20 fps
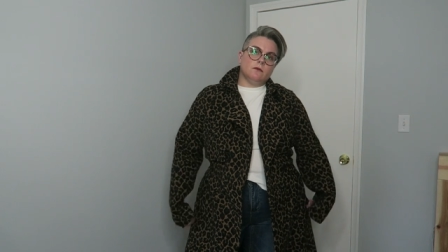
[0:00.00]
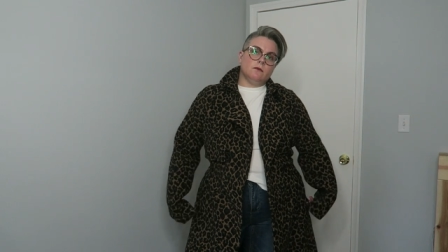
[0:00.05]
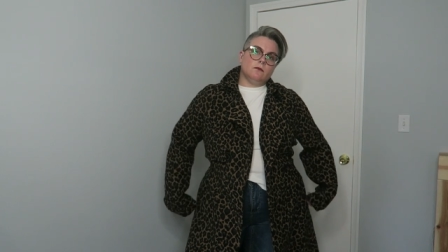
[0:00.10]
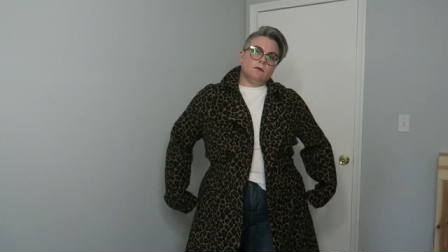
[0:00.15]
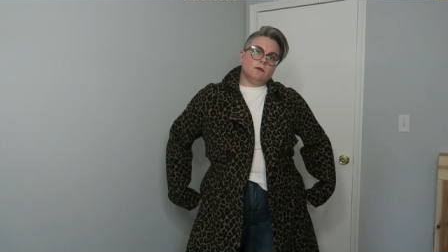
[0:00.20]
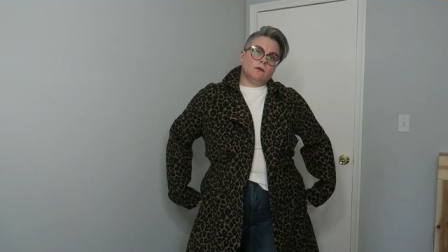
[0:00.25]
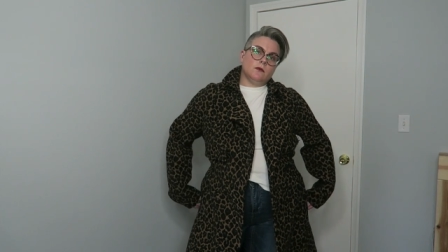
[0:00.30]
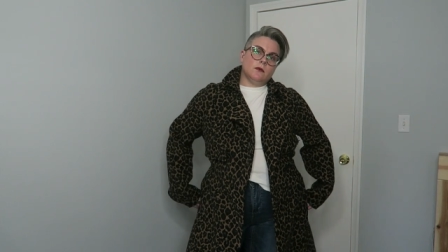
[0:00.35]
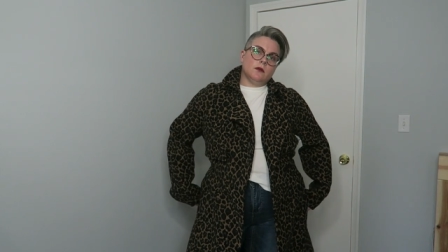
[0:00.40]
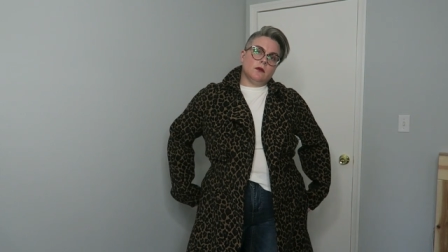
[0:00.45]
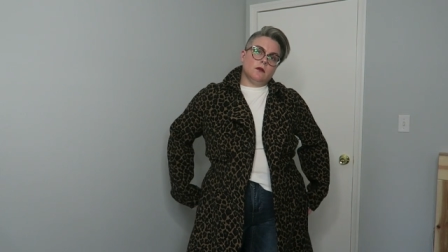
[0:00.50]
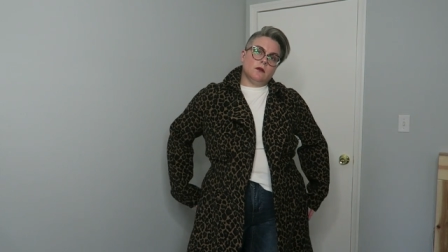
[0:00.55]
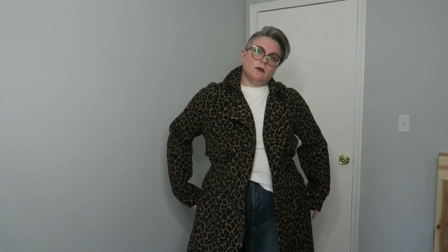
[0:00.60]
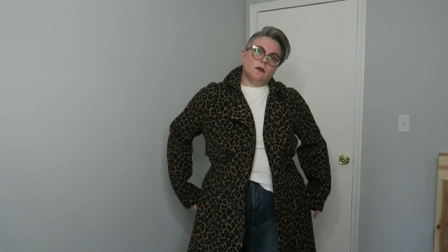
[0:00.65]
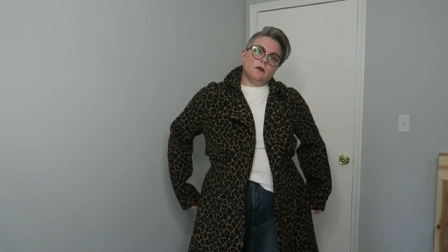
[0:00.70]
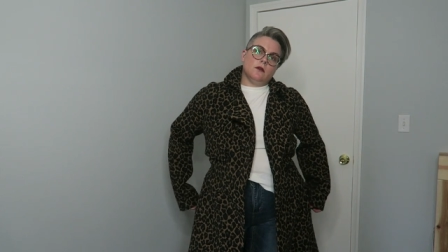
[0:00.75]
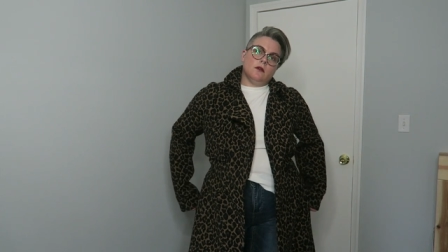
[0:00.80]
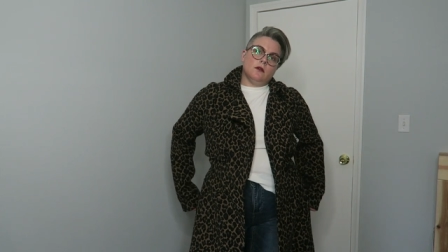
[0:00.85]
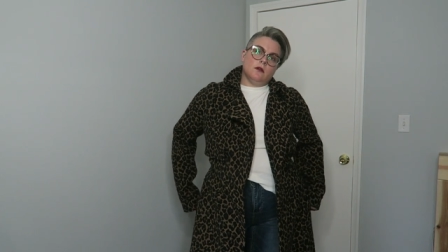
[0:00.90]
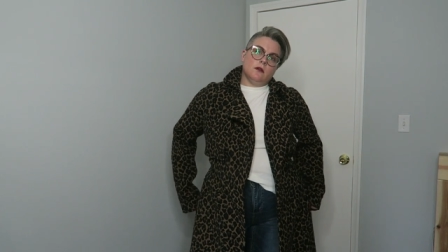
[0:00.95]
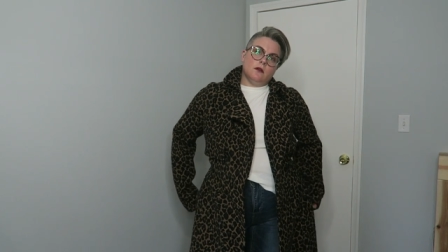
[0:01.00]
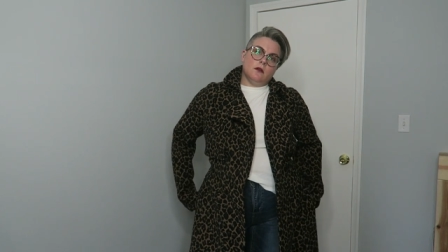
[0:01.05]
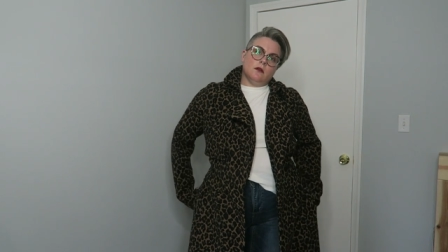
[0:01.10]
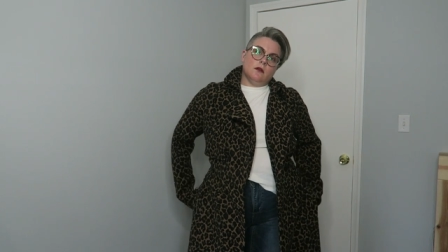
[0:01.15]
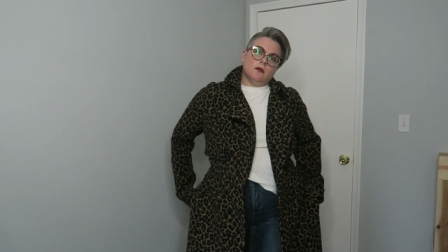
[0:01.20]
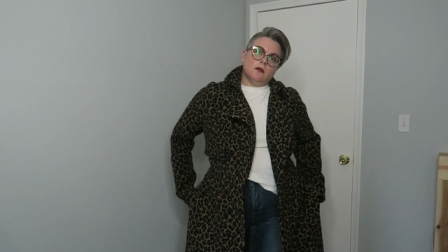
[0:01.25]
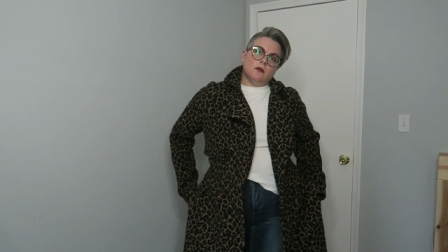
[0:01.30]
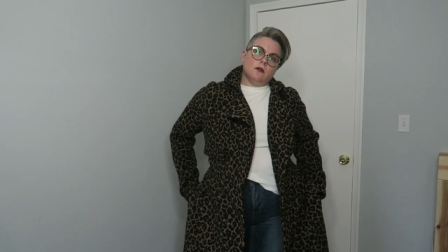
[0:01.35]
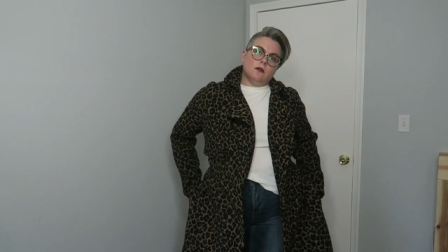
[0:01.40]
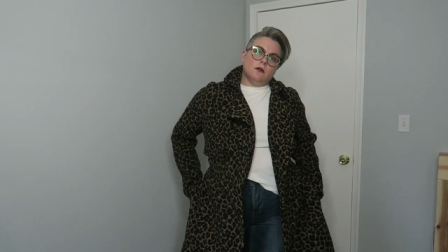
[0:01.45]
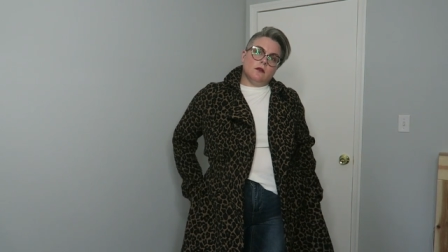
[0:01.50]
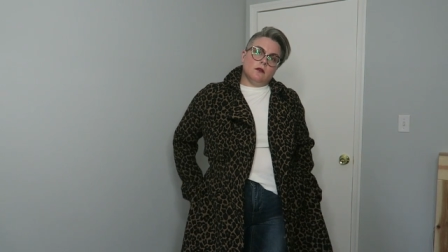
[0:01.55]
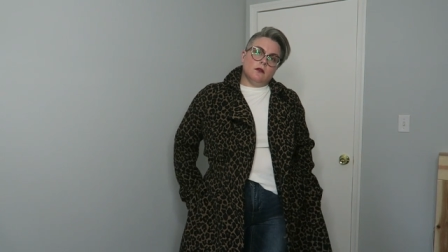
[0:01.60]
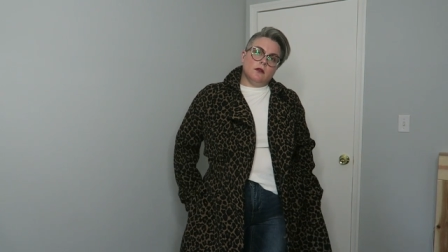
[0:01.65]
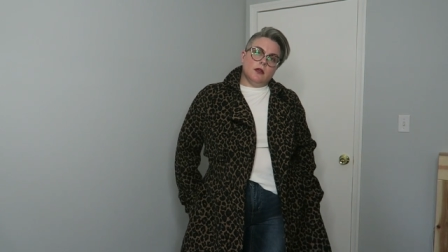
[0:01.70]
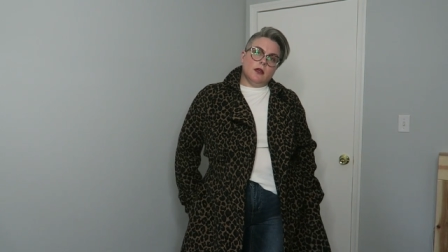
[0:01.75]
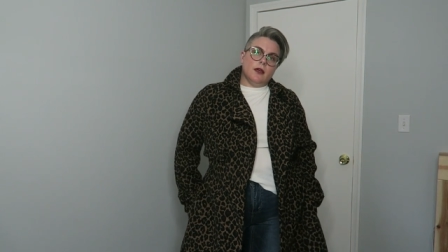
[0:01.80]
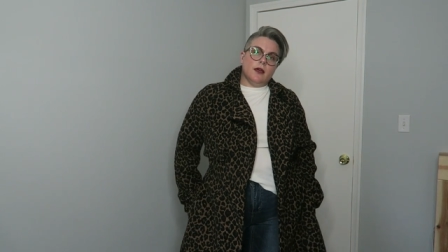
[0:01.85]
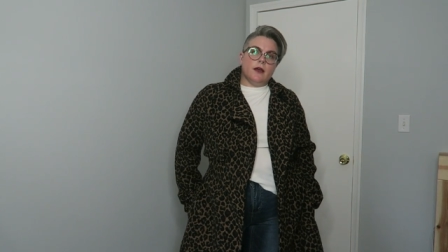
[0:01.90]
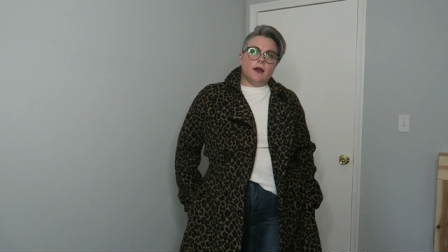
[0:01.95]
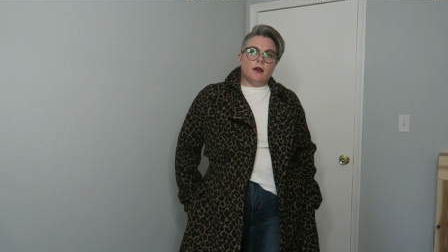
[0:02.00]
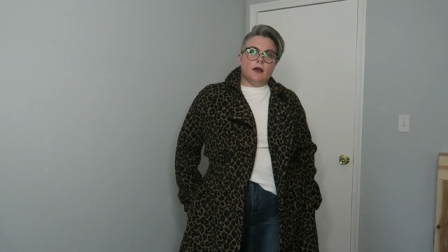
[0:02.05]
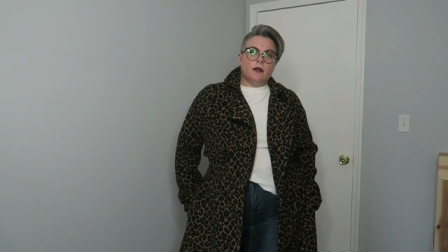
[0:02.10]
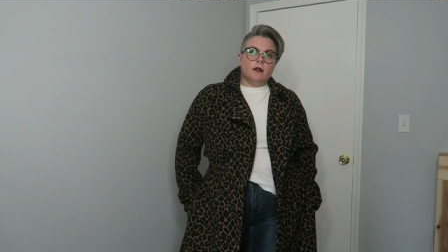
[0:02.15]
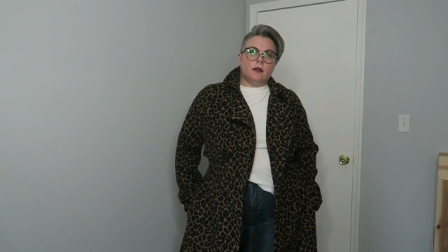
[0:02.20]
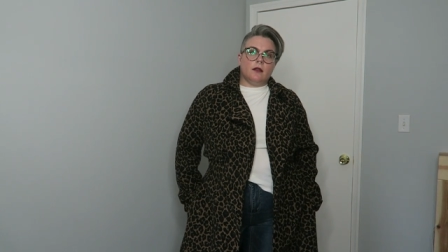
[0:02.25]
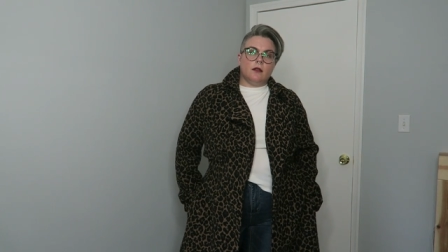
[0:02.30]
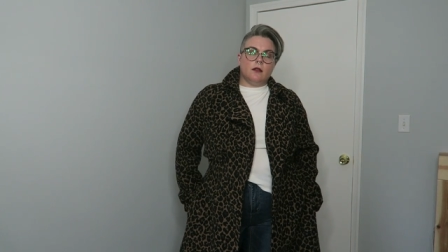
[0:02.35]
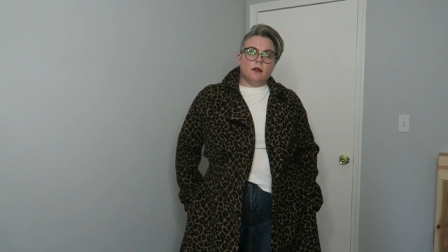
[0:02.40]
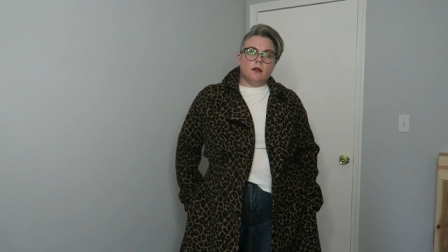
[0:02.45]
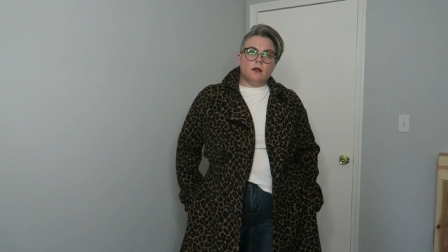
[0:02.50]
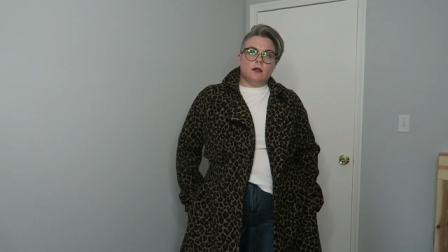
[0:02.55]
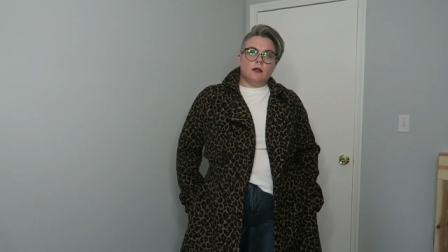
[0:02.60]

You pull a black belt off another coat. Whatever. Yeah.